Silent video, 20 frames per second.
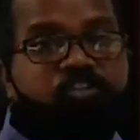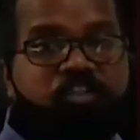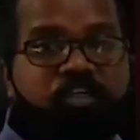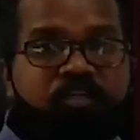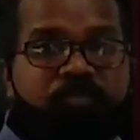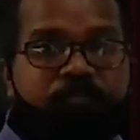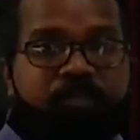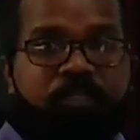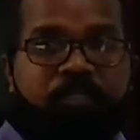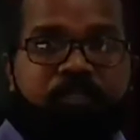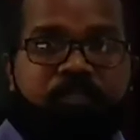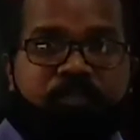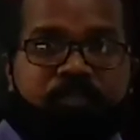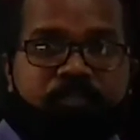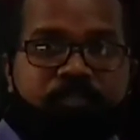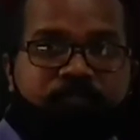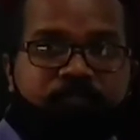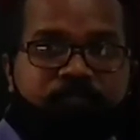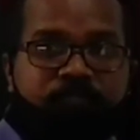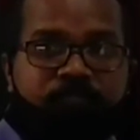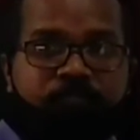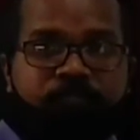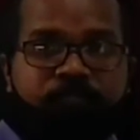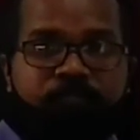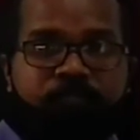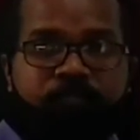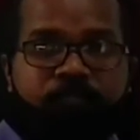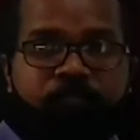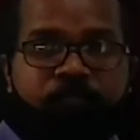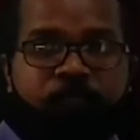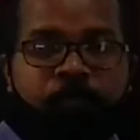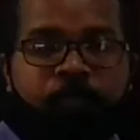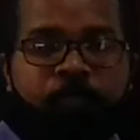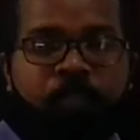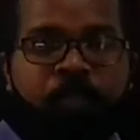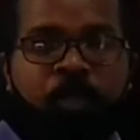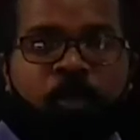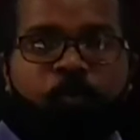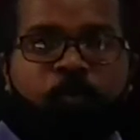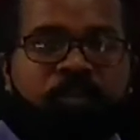germinate.
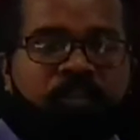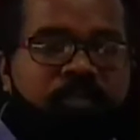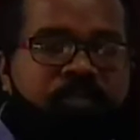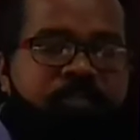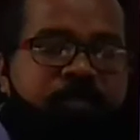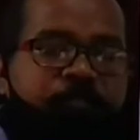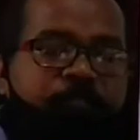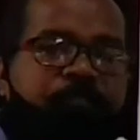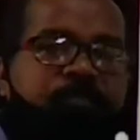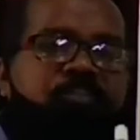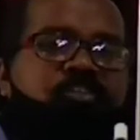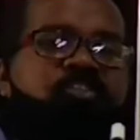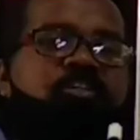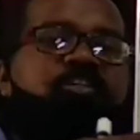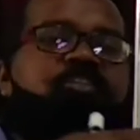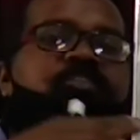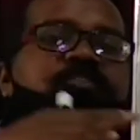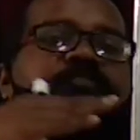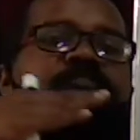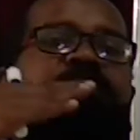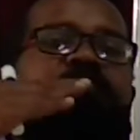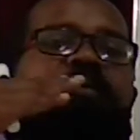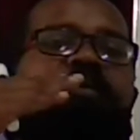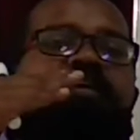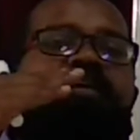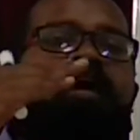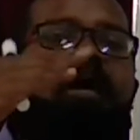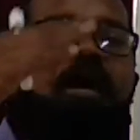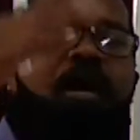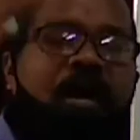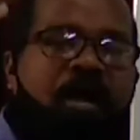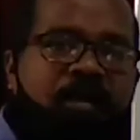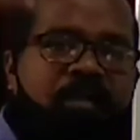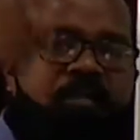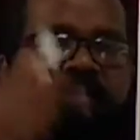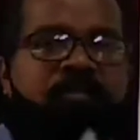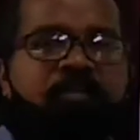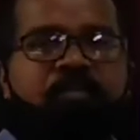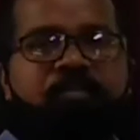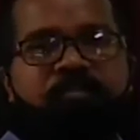When the temperature is very
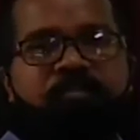high,